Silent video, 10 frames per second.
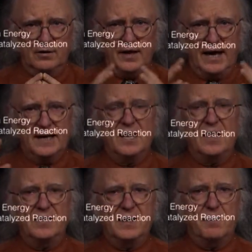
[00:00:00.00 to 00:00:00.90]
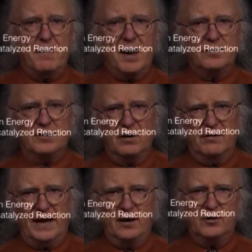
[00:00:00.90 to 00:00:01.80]
that the amount
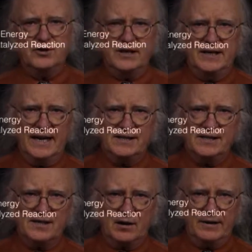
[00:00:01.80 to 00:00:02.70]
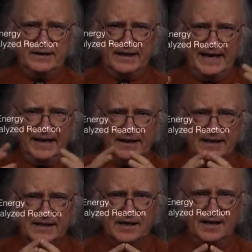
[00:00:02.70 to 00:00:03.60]
of energy necessary to get
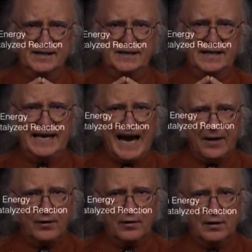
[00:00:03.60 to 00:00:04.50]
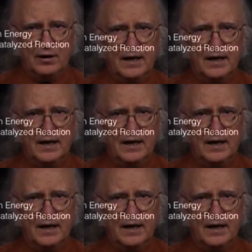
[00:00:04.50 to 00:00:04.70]
these guys together